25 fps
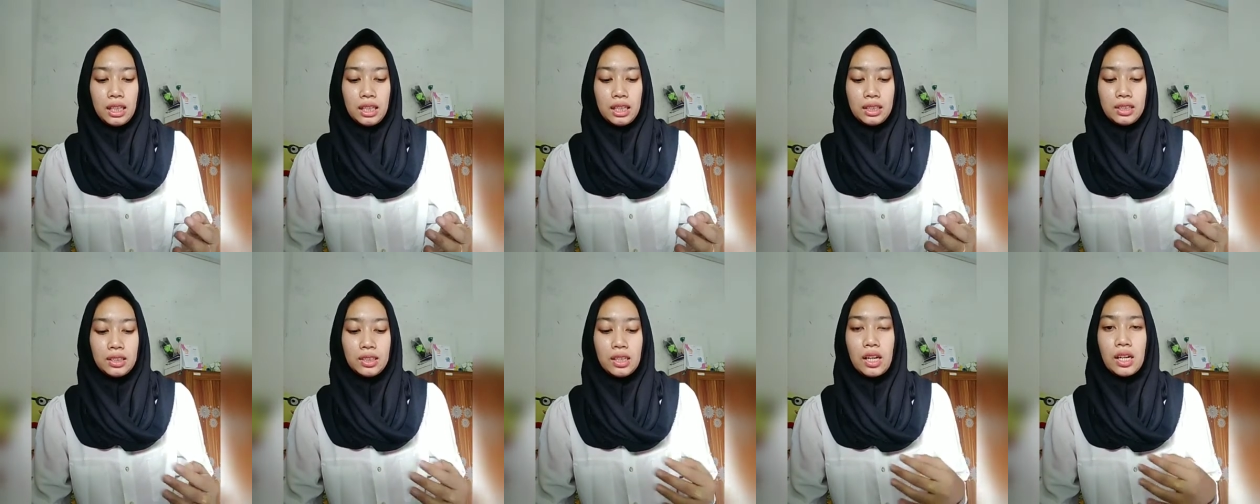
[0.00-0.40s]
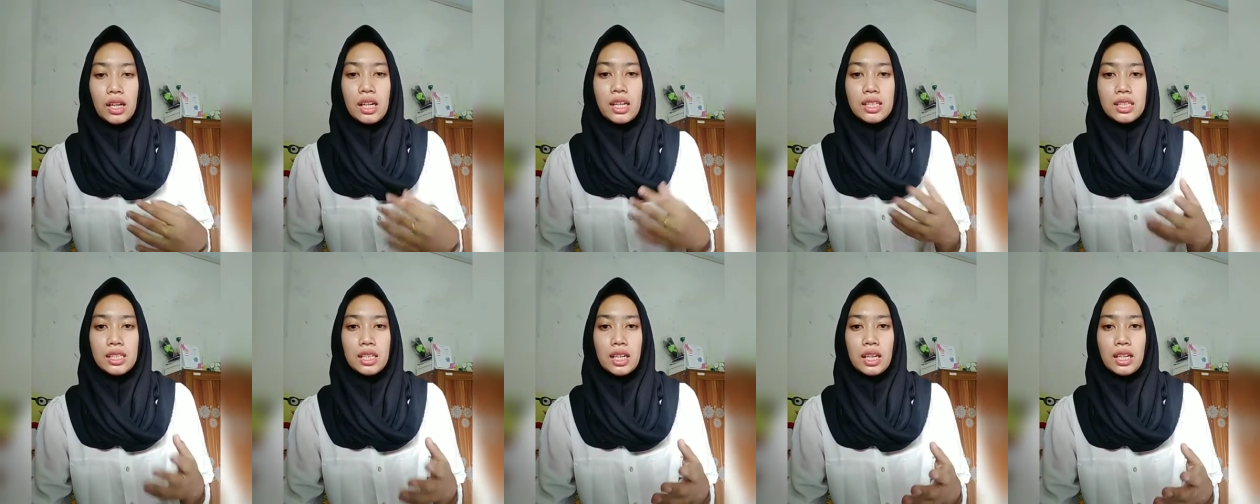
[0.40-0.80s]
their
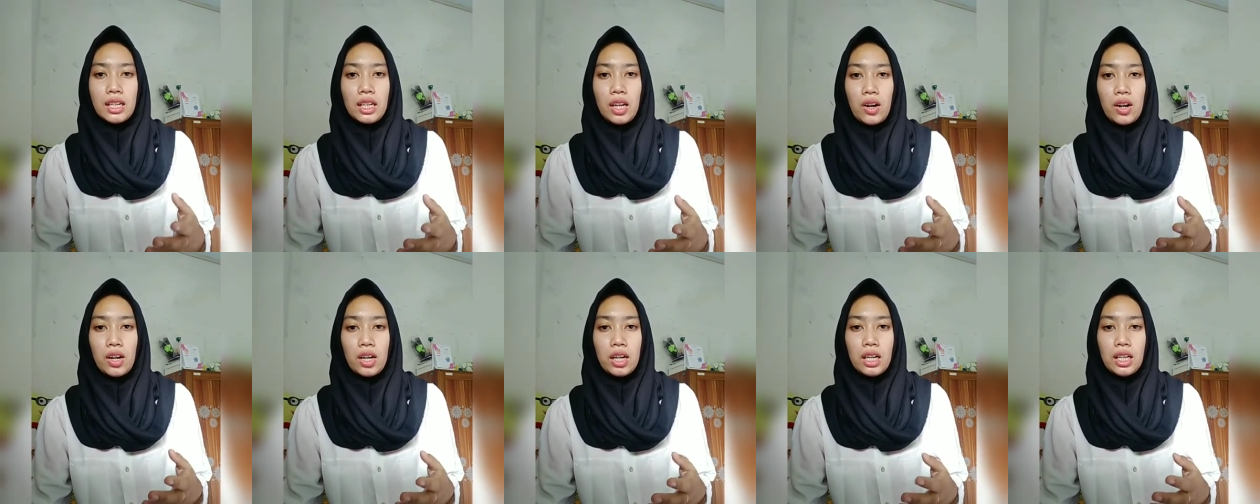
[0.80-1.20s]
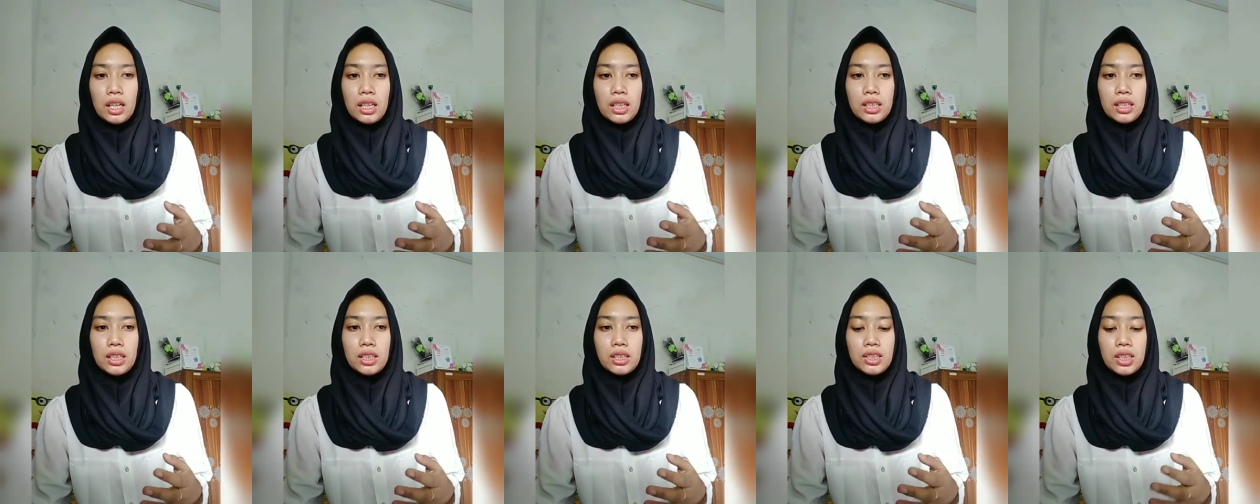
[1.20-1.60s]
reason or
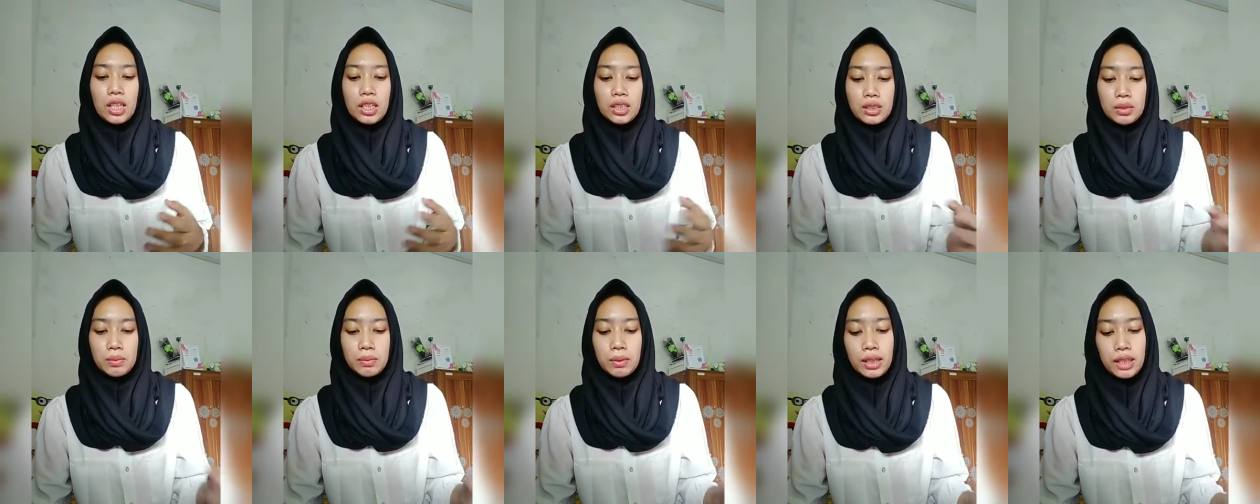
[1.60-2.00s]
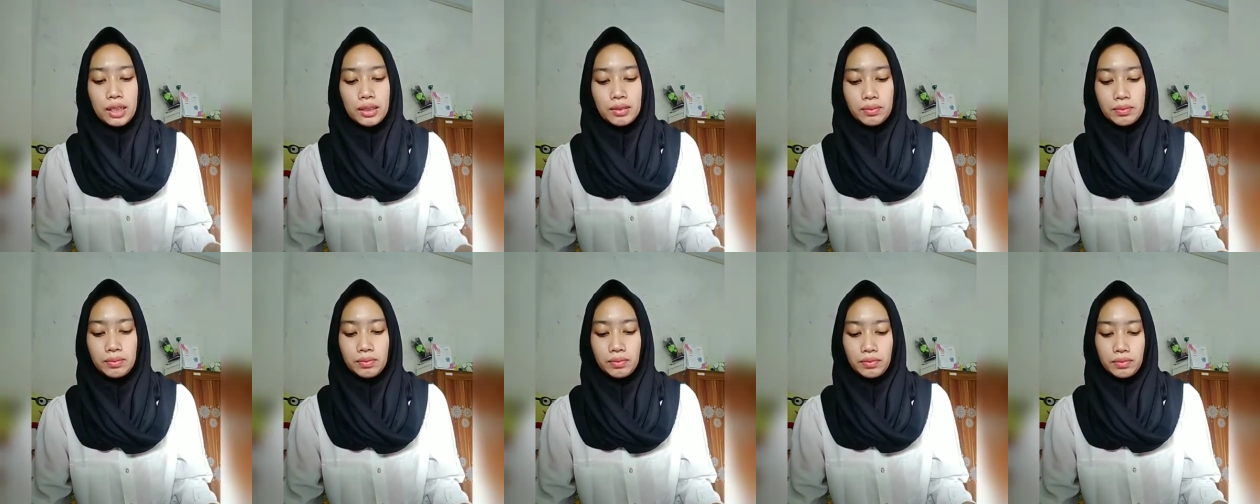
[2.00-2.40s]

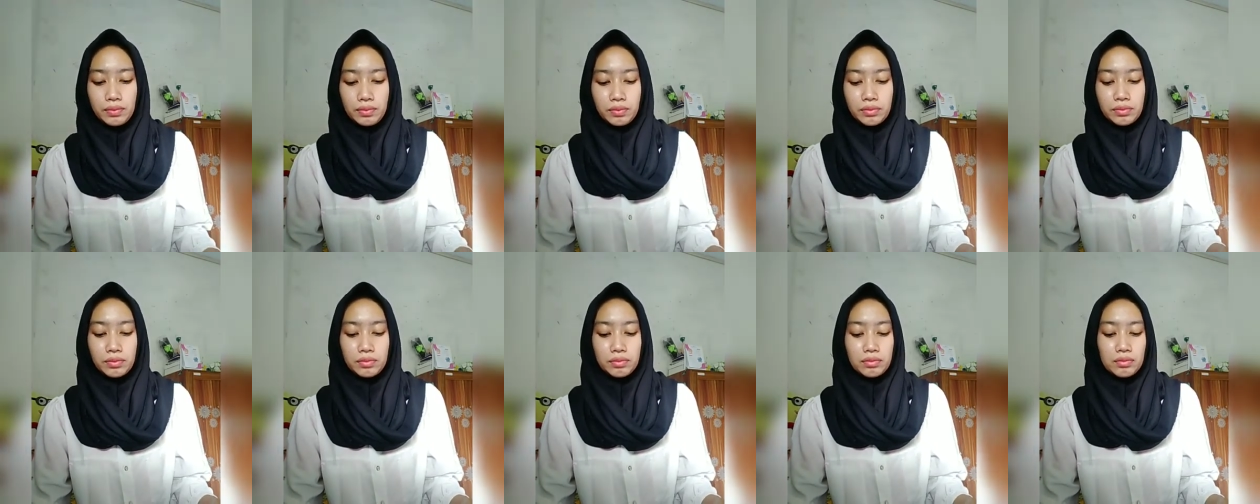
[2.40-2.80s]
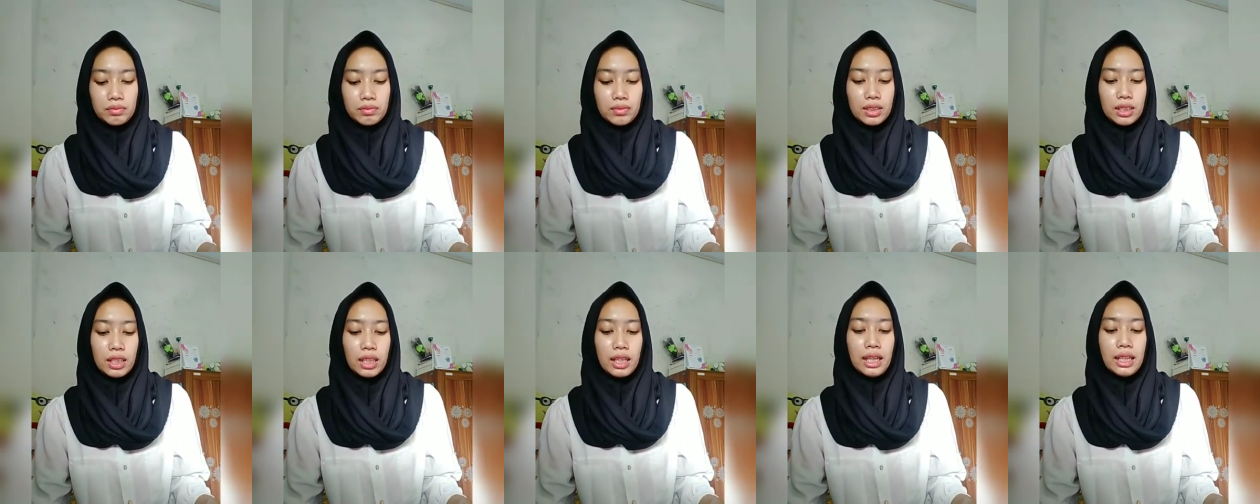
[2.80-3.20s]
judgment.
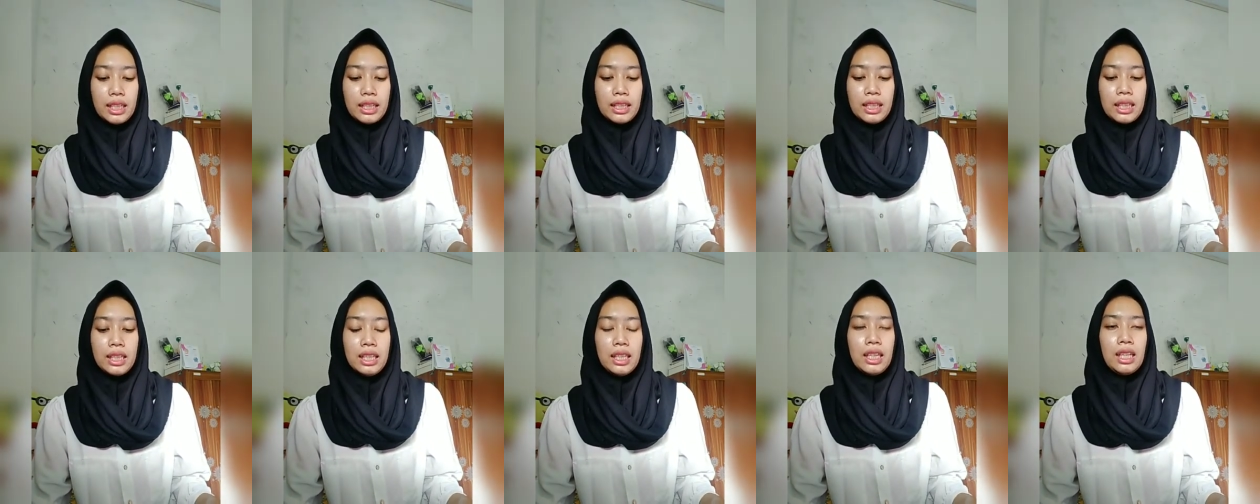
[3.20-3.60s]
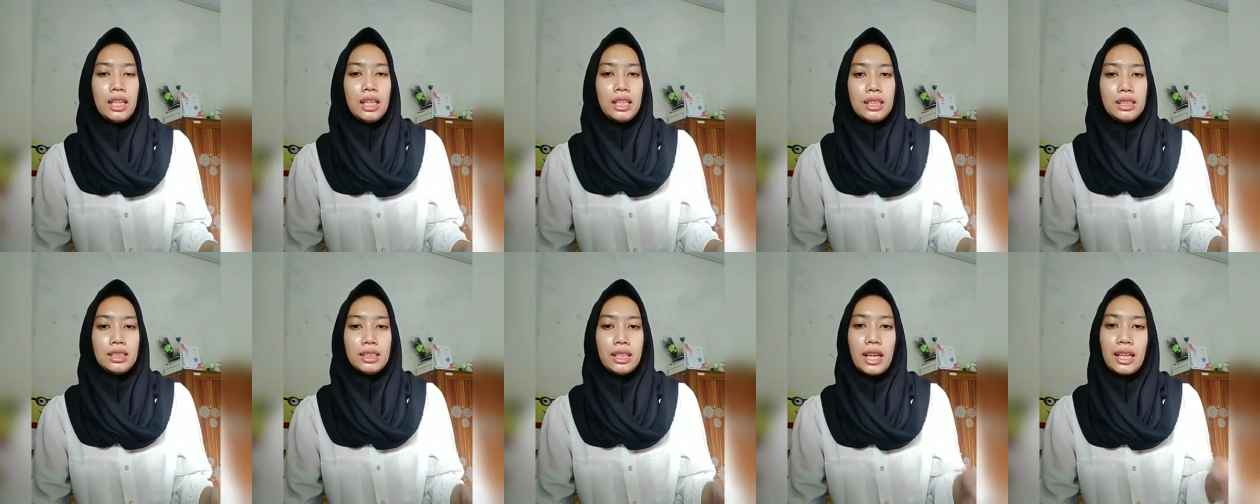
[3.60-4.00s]
And
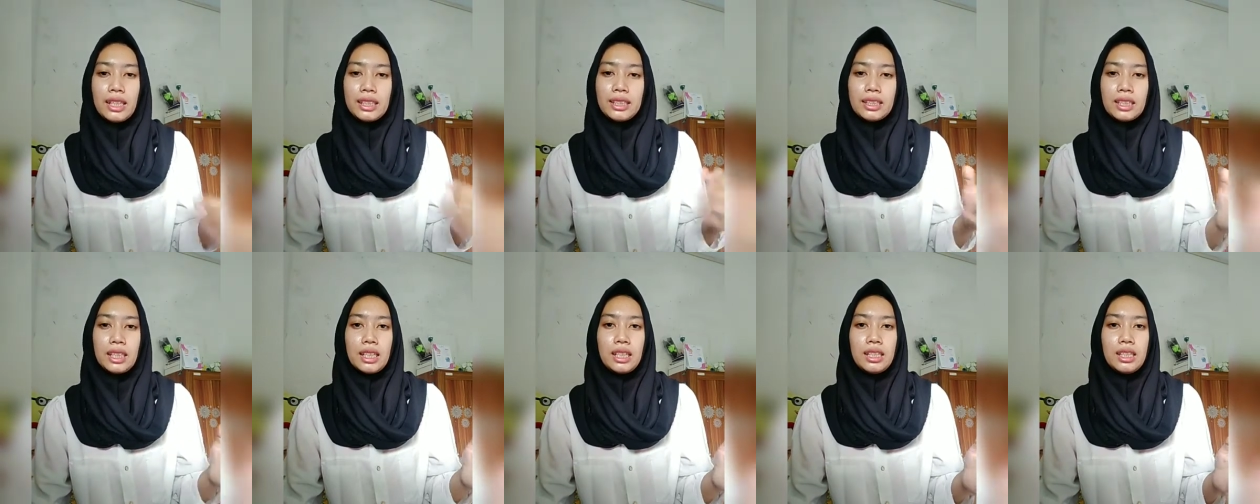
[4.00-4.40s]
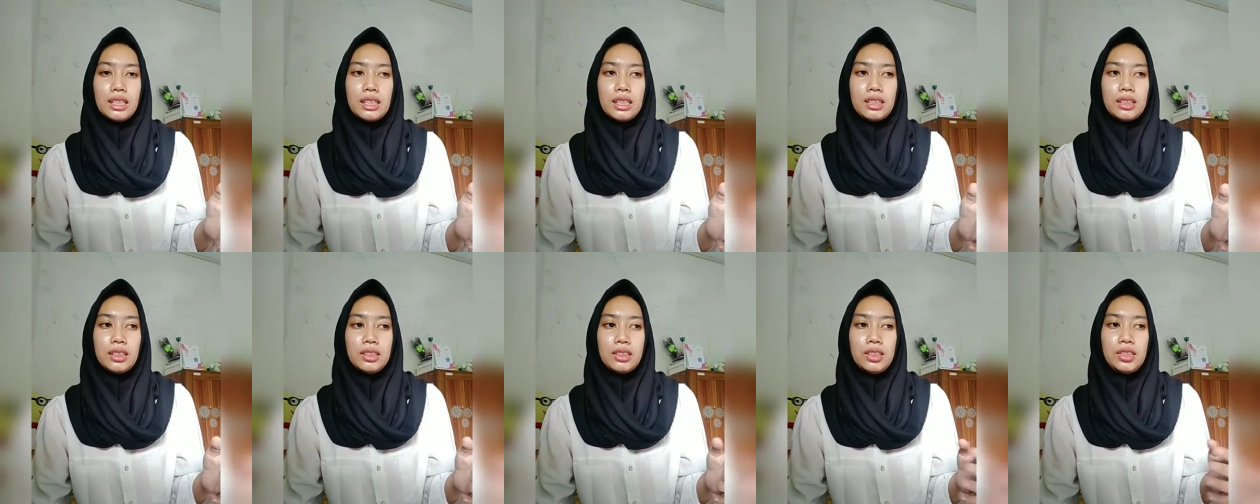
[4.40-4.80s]
next,
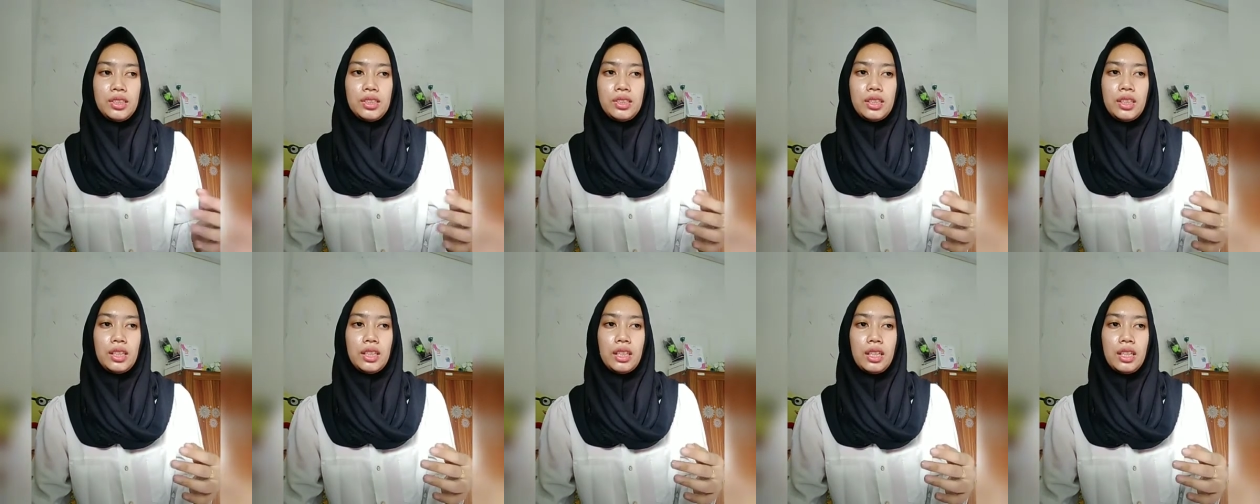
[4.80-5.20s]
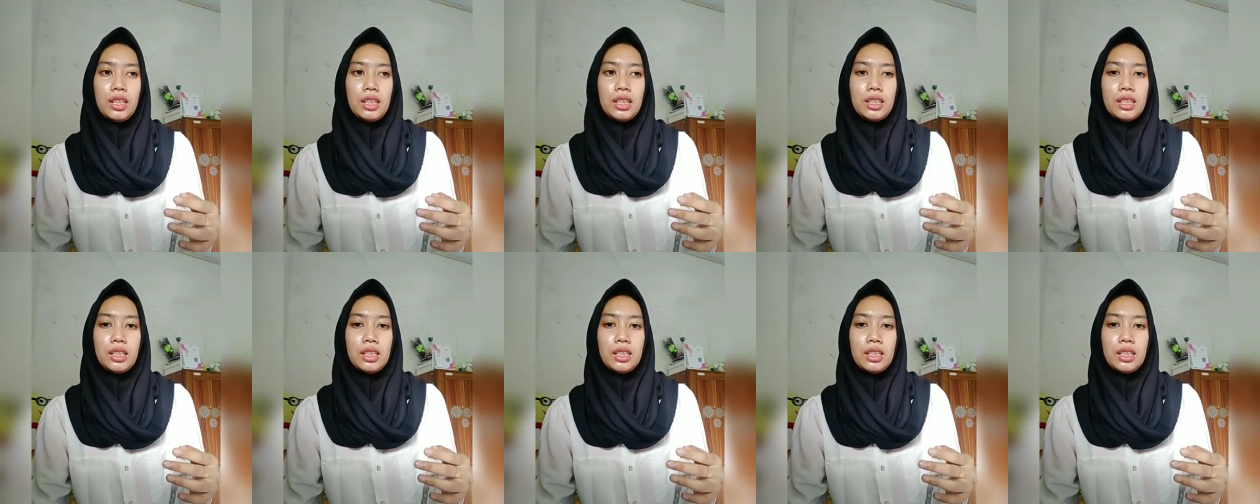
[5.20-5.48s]
the teacher